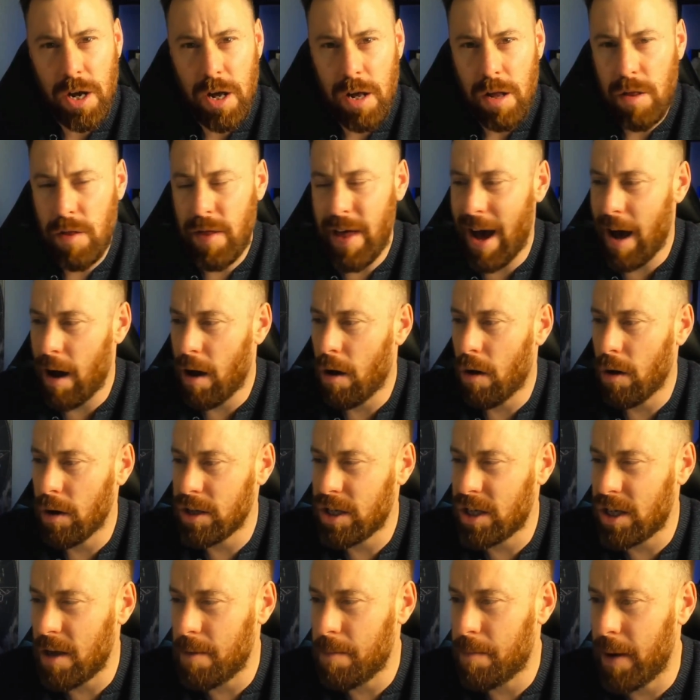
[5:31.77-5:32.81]
that
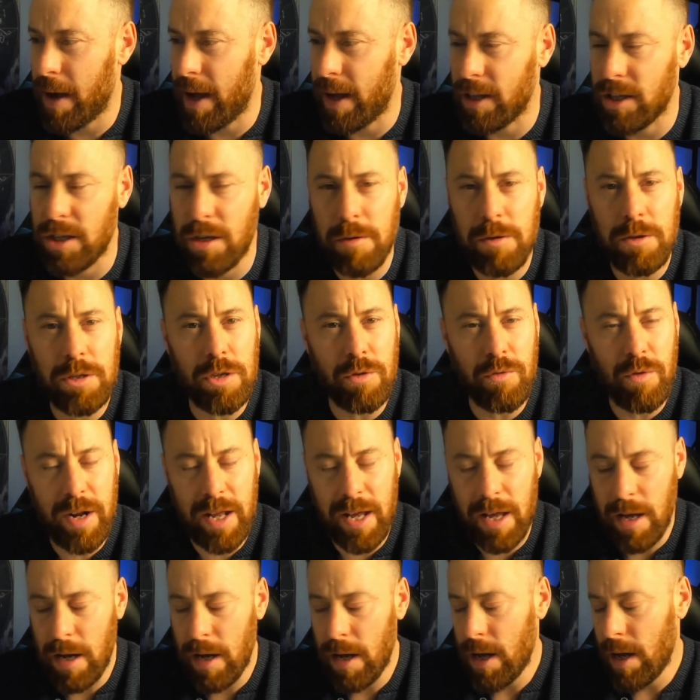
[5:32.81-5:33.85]
ICP, to really
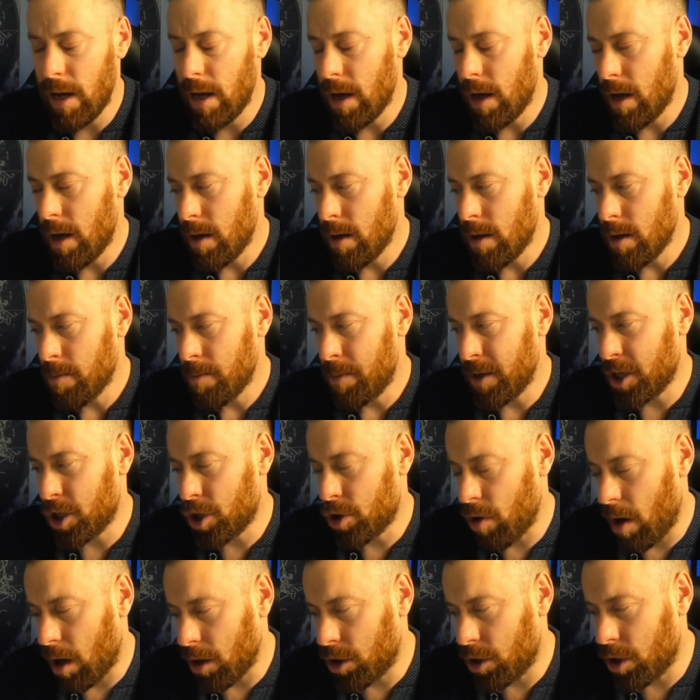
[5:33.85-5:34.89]
be
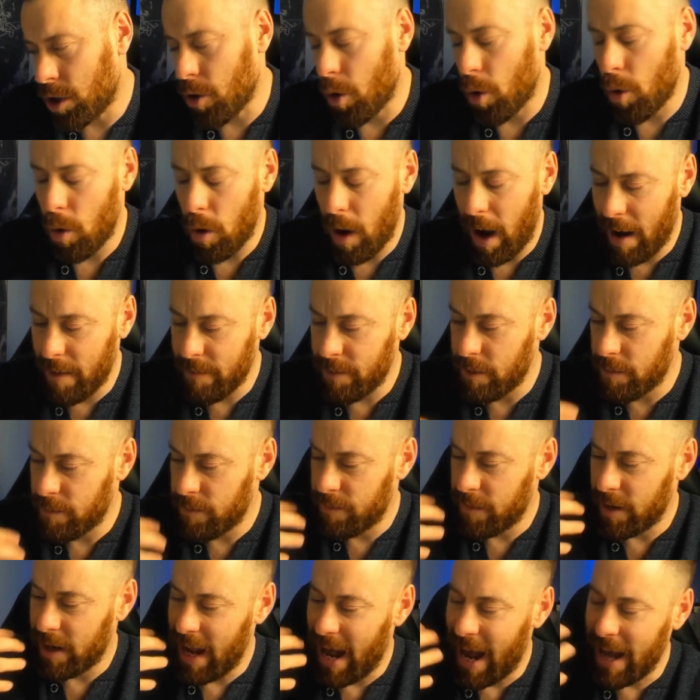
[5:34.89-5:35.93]
structured or have
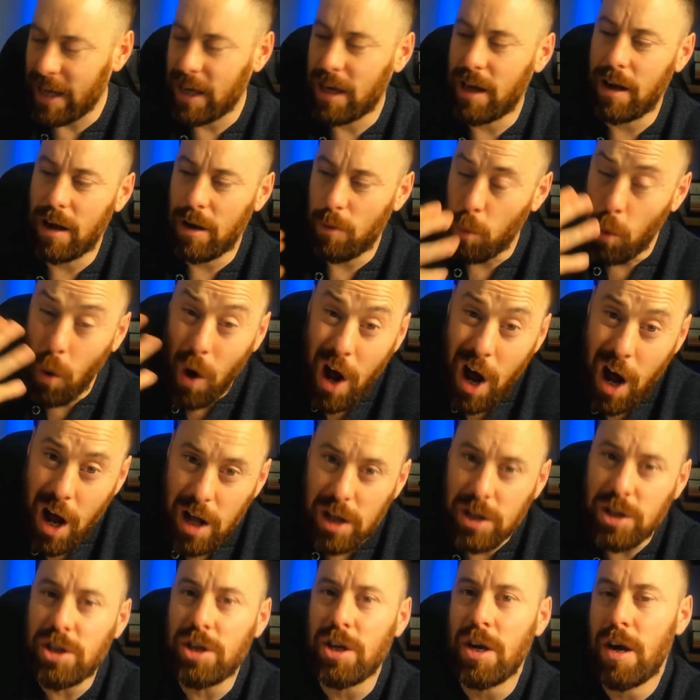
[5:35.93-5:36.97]
vernacular
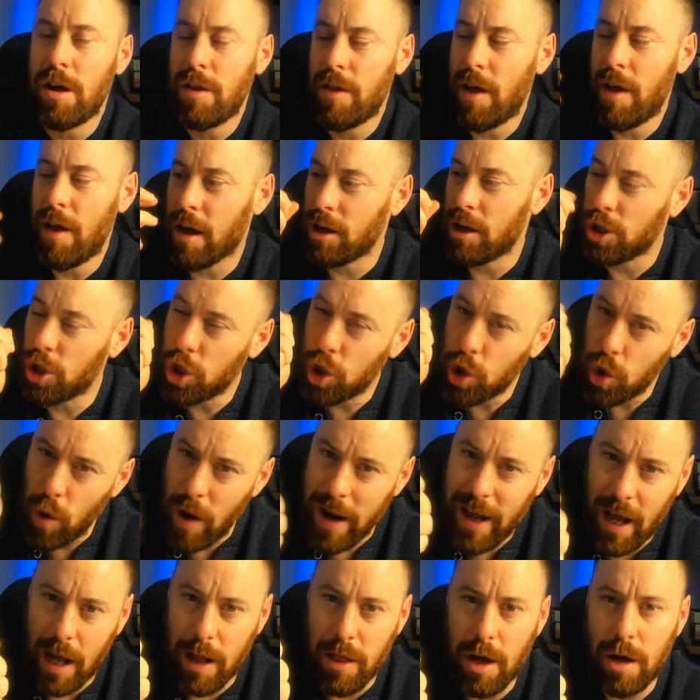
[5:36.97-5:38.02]
words that are going to
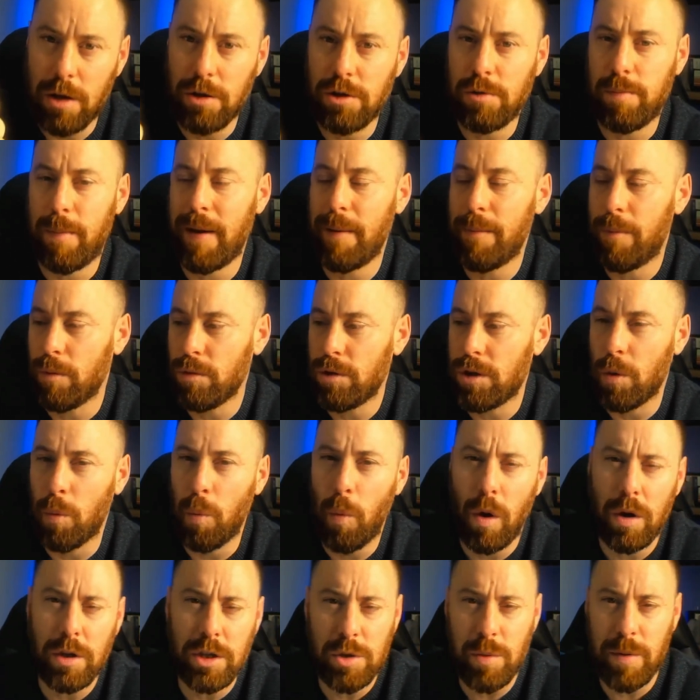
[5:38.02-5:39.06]
trigger those people to
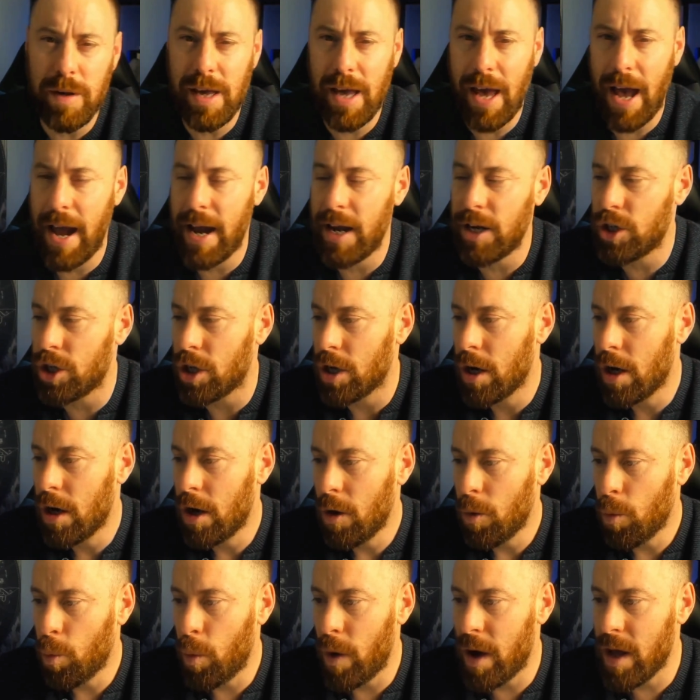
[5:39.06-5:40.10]
want to engage
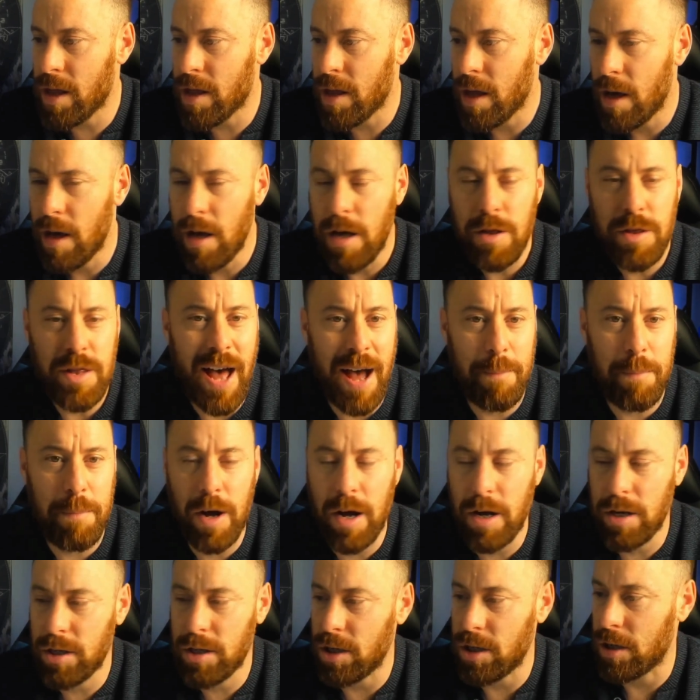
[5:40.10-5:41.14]
with that
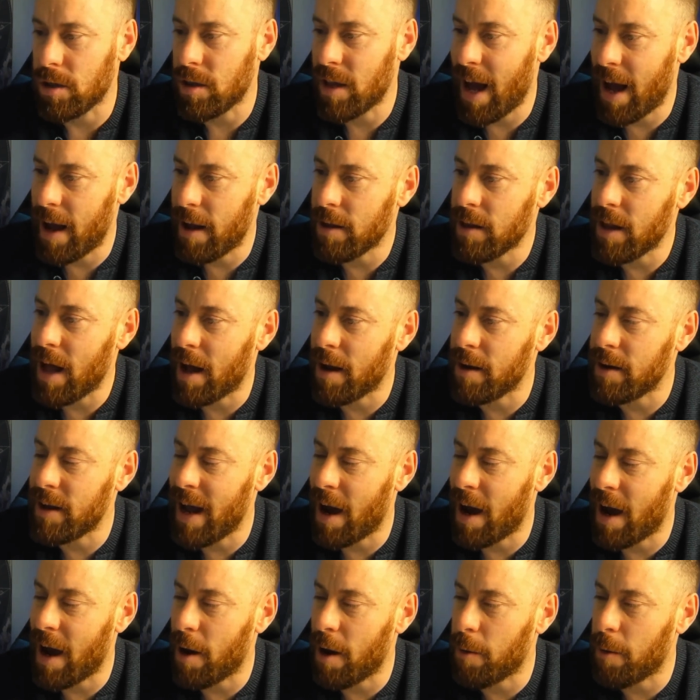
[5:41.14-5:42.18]
person, that now
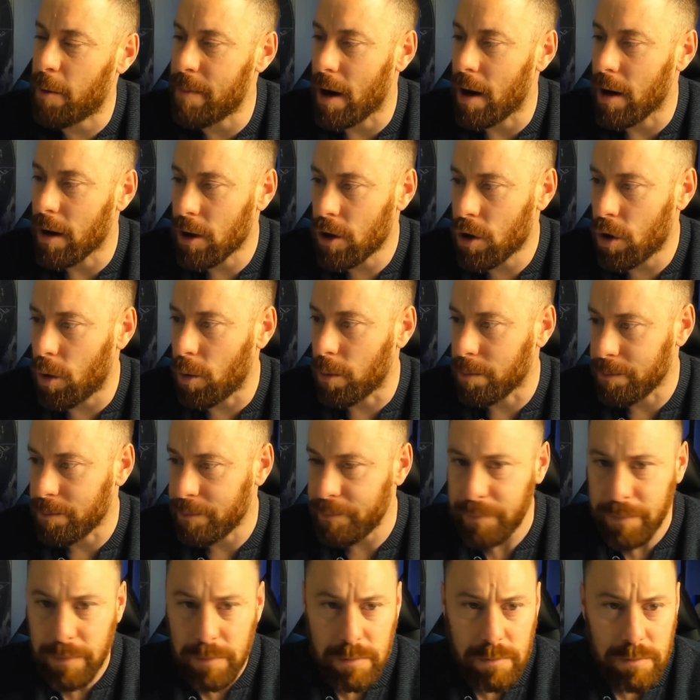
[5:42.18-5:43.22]
member. Cool.
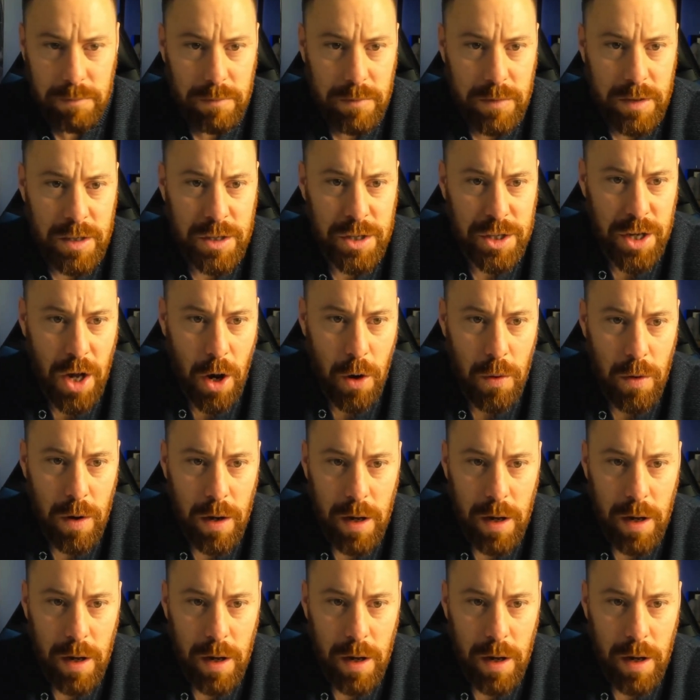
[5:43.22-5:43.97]
So